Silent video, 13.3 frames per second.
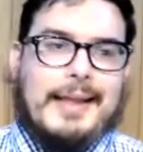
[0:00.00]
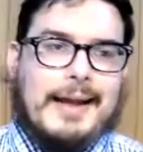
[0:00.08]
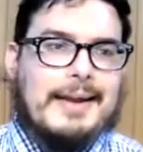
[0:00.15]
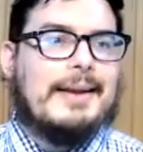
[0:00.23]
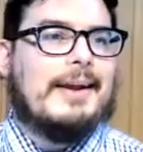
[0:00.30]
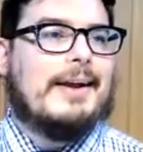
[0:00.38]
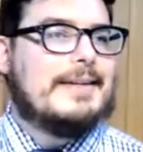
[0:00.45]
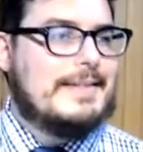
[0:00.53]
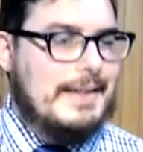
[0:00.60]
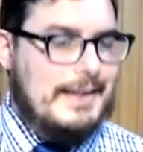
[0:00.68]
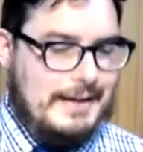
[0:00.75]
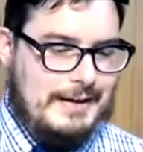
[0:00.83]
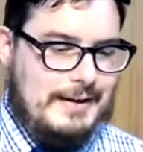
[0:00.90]
letting us
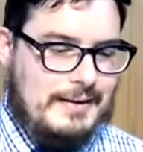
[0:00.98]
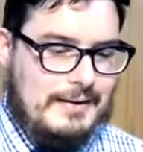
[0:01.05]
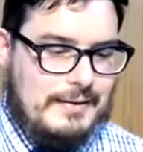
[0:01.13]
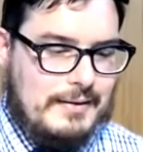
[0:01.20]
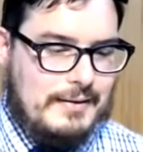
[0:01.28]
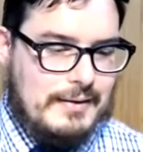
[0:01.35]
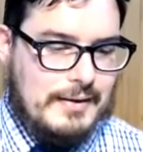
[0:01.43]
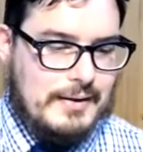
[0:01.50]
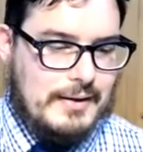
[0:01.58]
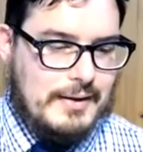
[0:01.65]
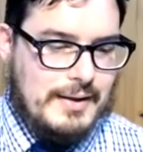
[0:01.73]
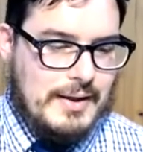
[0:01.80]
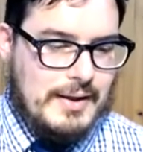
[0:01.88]
in.
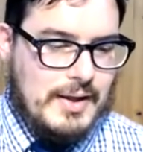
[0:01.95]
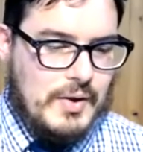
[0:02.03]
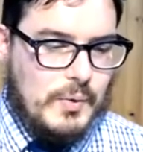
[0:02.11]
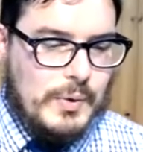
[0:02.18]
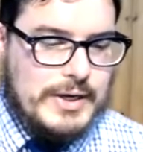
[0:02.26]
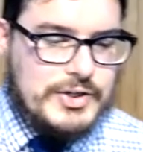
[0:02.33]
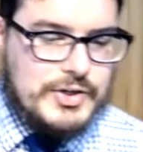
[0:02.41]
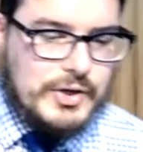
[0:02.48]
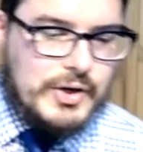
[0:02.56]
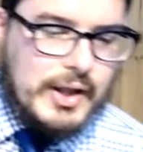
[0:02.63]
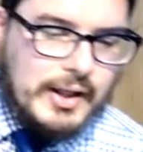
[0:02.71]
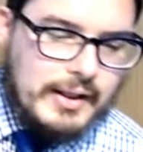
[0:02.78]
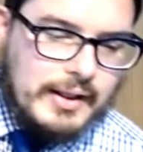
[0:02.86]
We
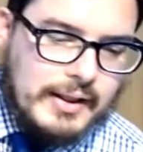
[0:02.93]
should